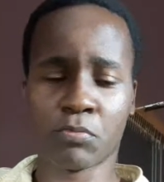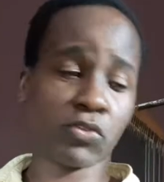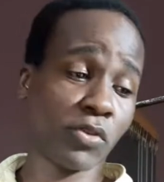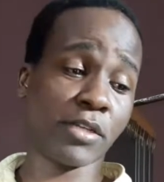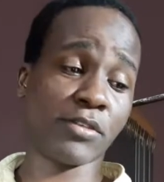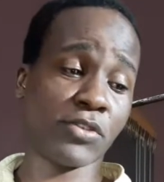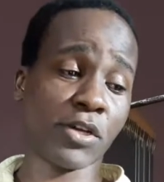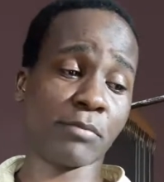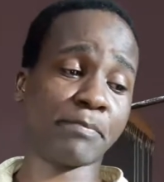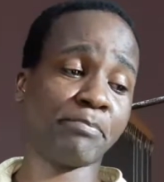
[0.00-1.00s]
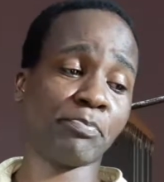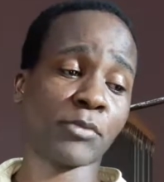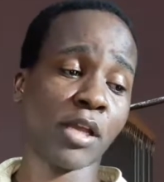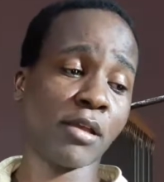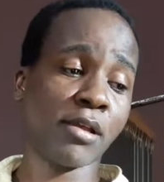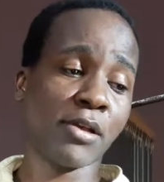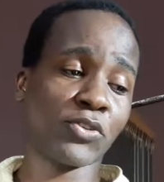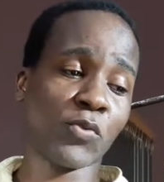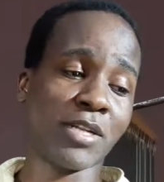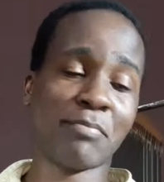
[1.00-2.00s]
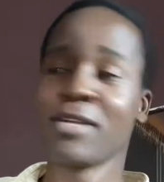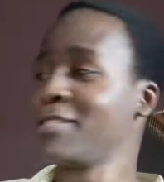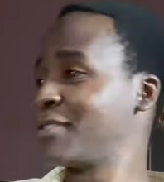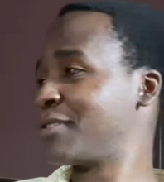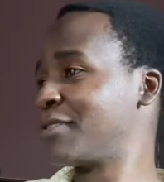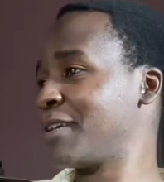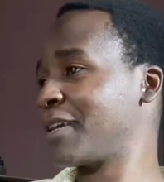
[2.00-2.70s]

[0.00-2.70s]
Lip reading: So that is so when he plays the